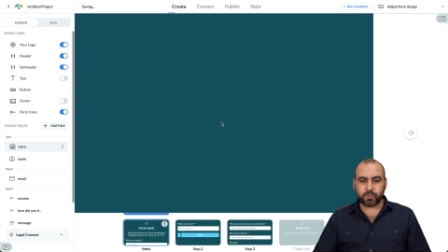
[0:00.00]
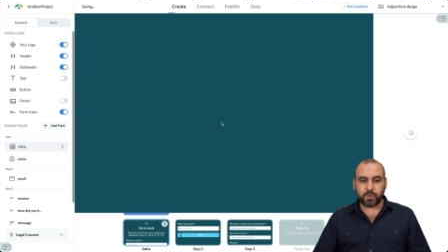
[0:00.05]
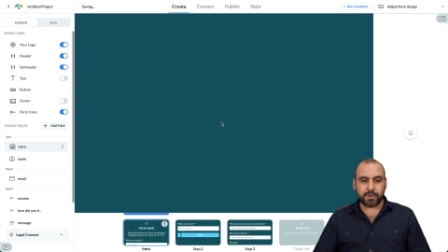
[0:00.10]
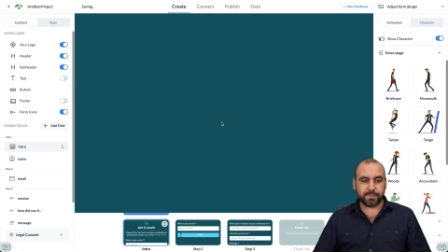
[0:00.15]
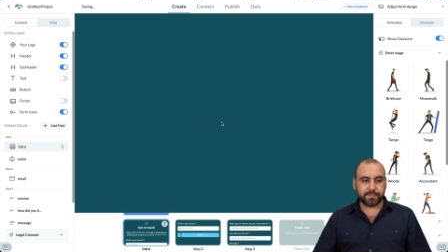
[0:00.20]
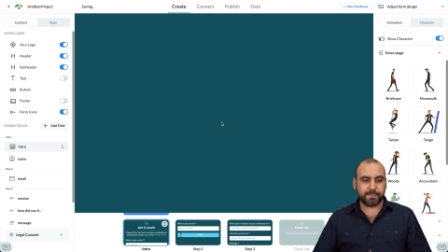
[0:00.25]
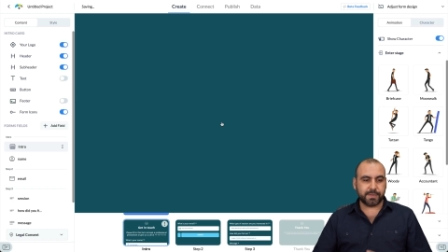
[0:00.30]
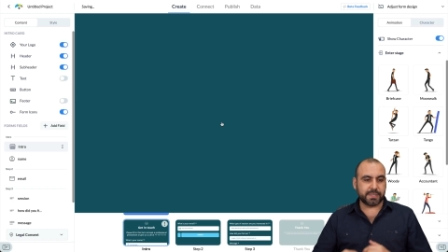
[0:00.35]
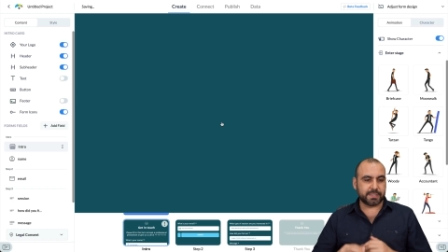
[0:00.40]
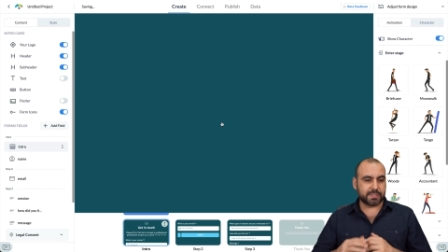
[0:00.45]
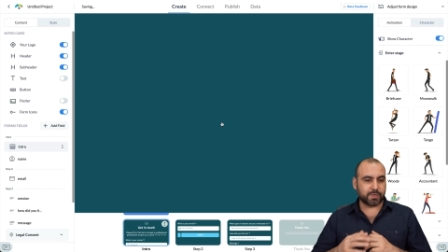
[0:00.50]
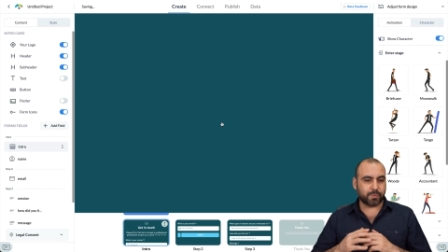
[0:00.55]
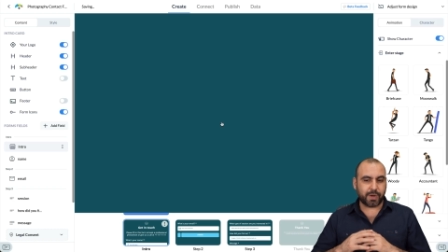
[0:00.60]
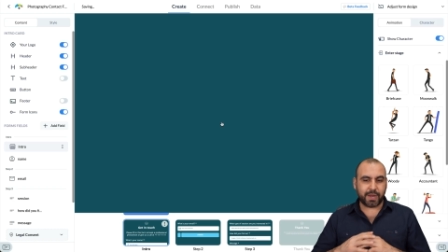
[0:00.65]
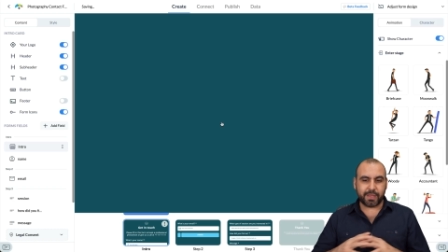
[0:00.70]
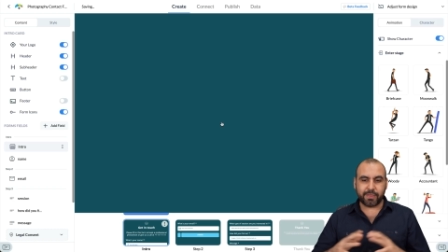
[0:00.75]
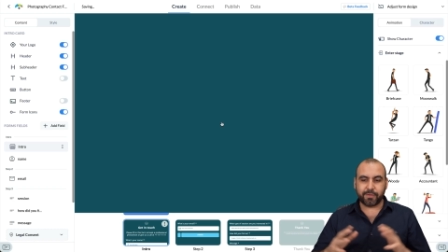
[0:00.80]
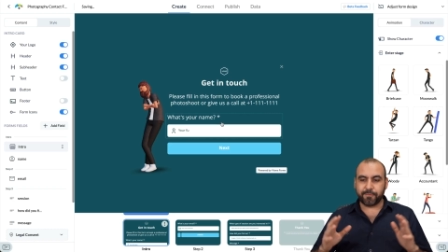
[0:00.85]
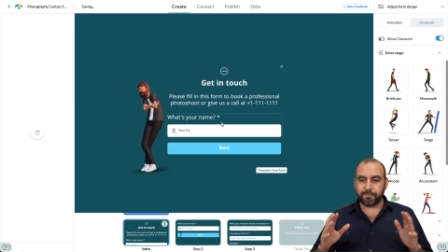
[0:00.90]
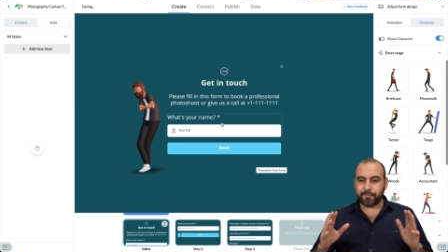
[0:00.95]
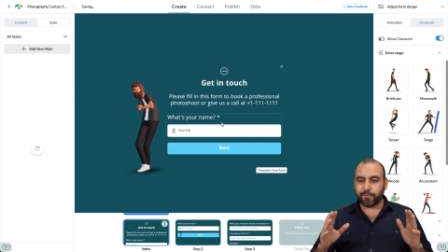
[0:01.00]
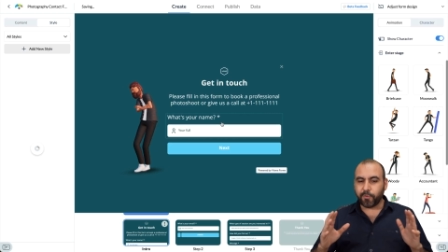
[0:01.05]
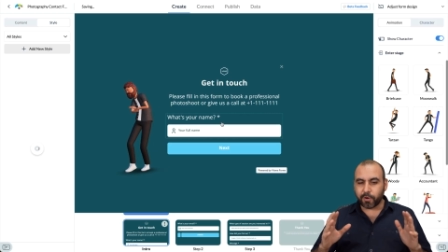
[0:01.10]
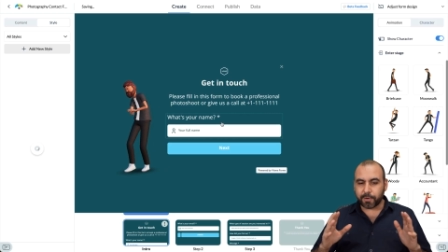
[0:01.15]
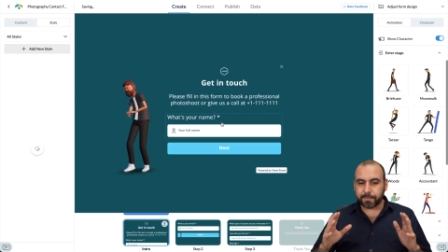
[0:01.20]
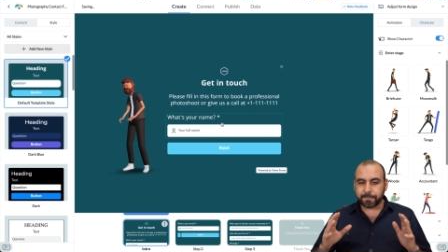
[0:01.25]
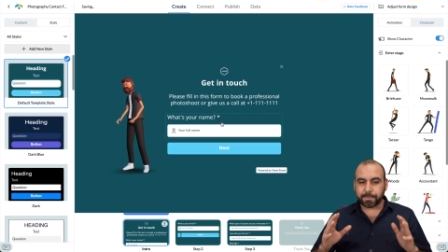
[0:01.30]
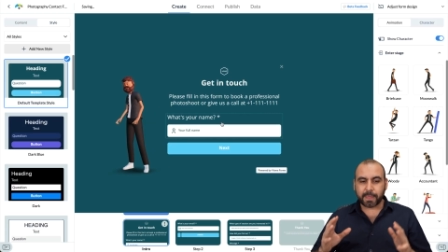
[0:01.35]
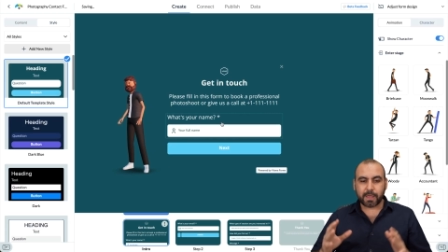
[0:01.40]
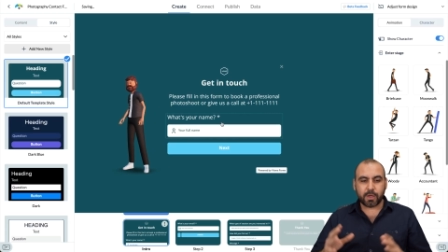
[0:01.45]
one. It's a random
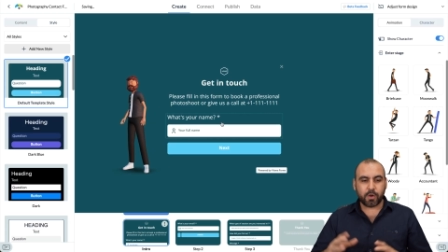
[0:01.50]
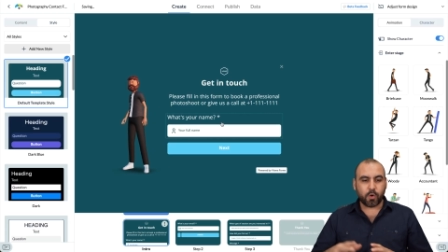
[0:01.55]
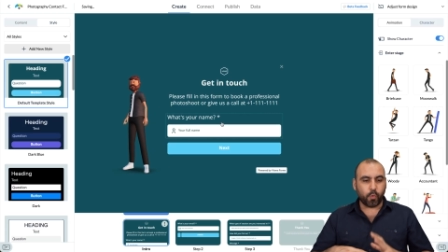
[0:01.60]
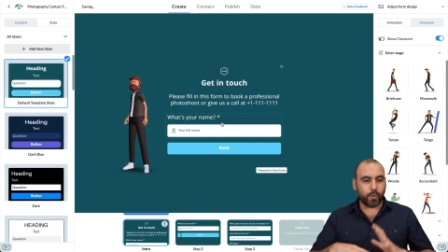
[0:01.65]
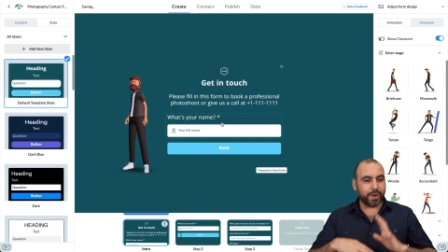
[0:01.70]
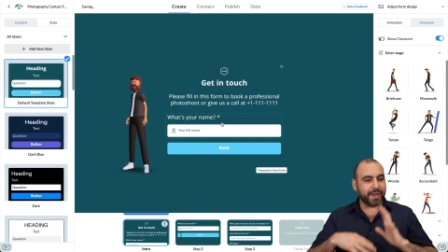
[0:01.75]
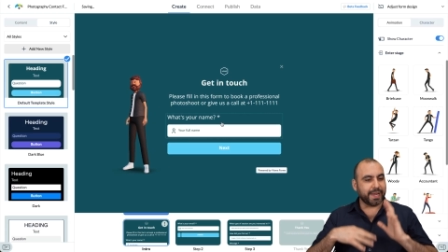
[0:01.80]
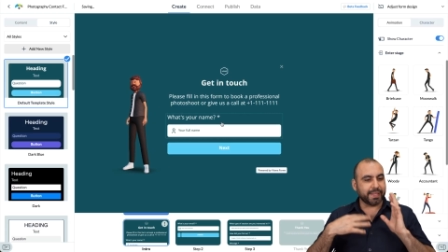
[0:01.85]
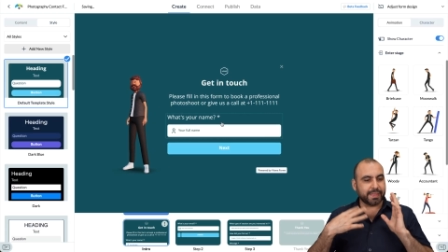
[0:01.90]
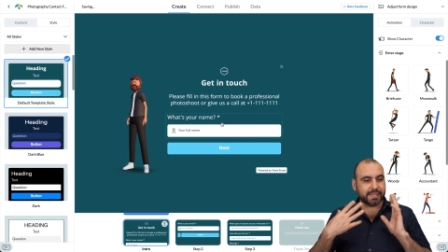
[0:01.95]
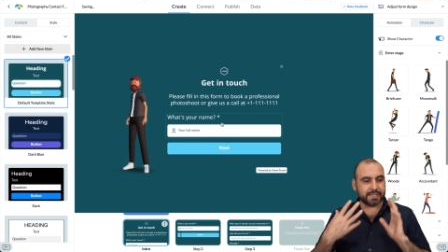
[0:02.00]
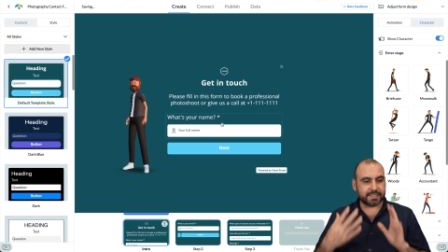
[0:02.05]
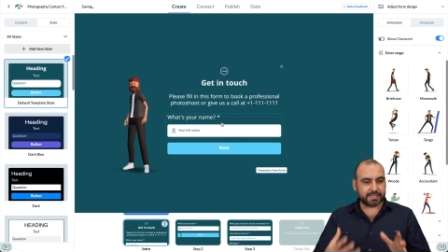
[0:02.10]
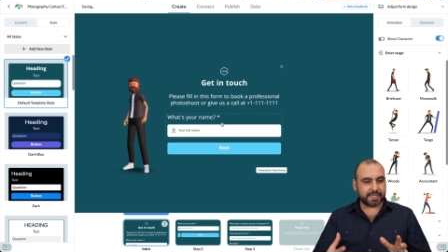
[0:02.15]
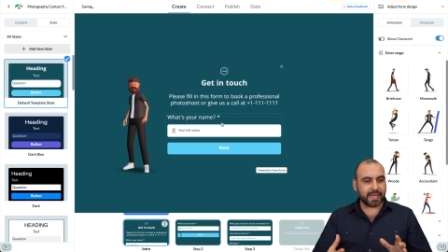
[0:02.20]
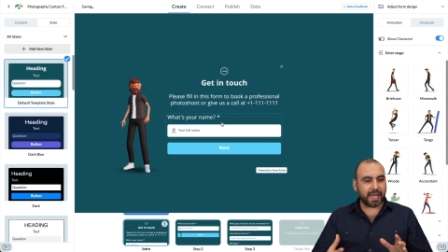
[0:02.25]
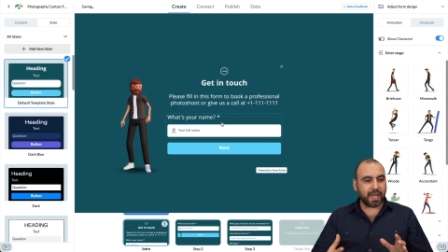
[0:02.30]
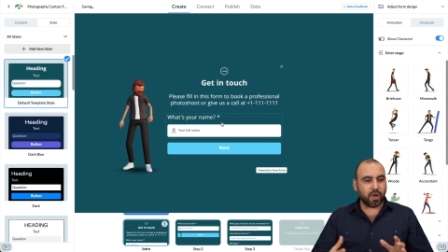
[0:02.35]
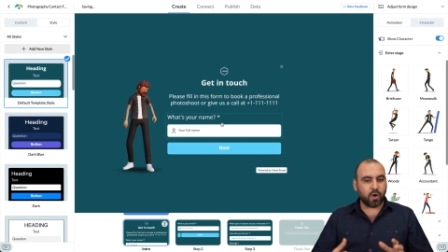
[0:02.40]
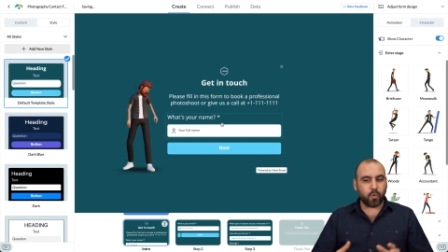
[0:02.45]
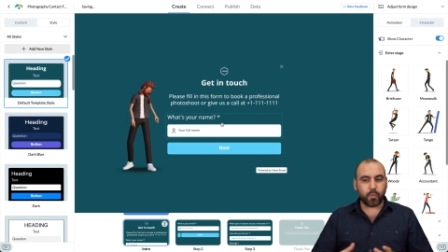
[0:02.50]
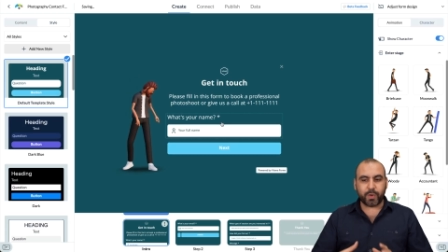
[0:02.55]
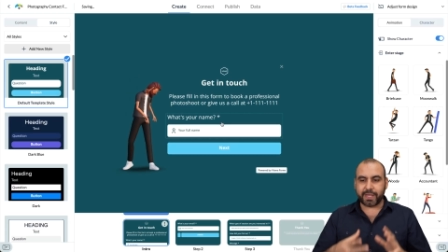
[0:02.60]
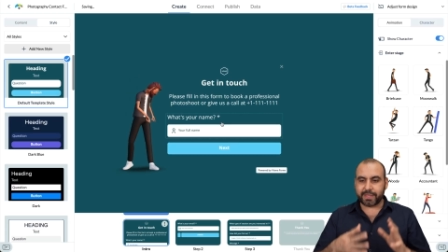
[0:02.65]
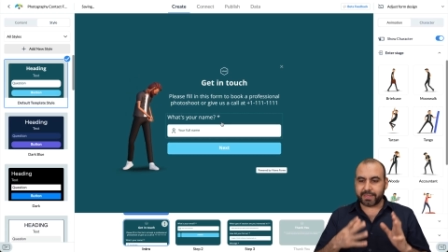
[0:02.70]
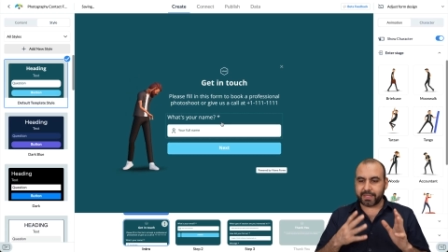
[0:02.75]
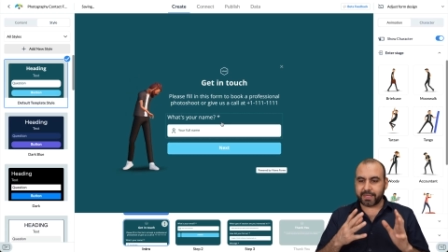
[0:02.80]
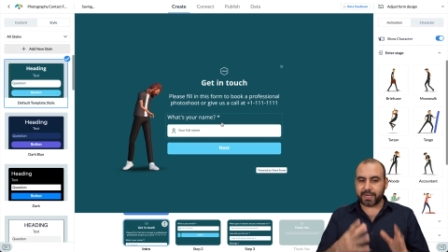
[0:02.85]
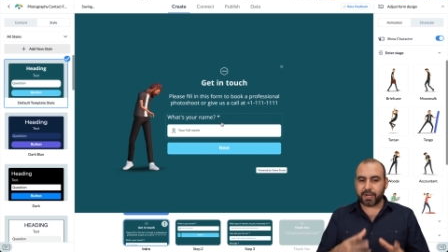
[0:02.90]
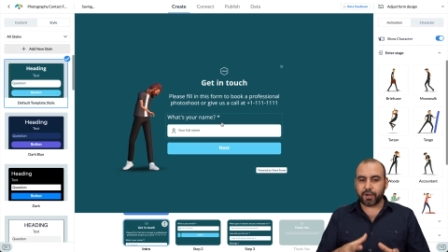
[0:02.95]
form. We get the style, we
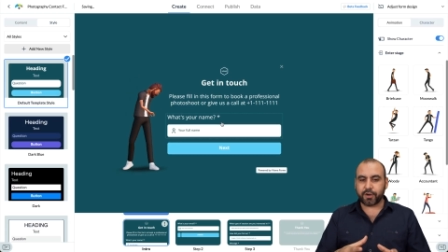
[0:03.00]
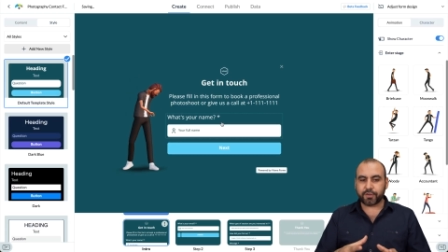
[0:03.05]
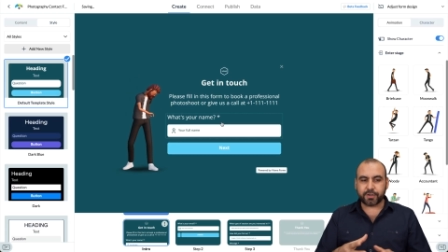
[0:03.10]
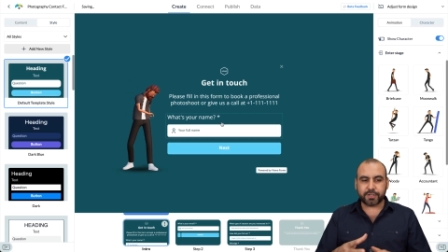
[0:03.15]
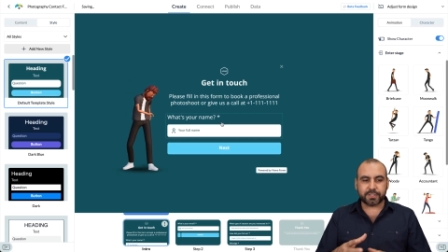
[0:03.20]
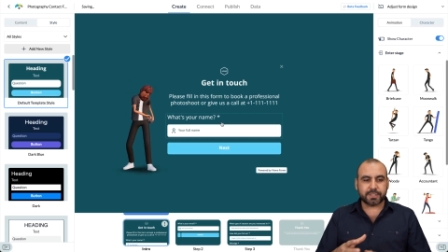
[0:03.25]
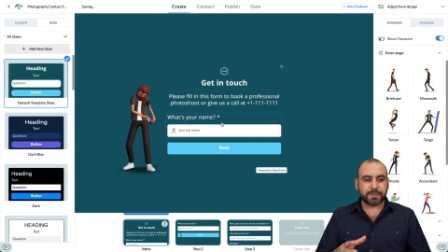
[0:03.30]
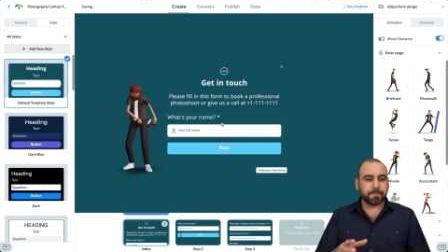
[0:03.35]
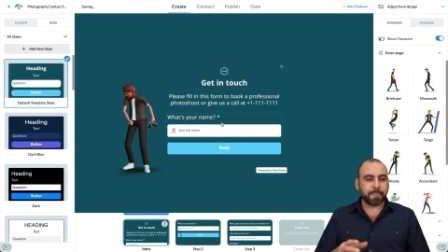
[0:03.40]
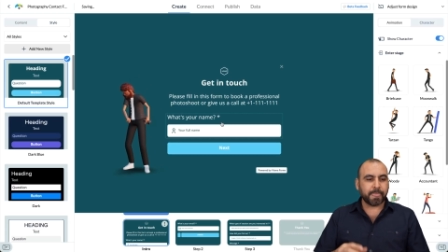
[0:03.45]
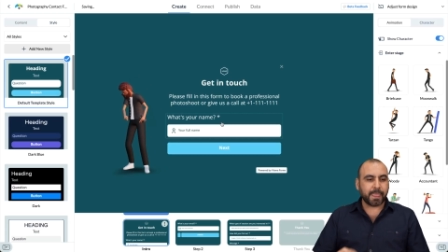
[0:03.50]
get the characters.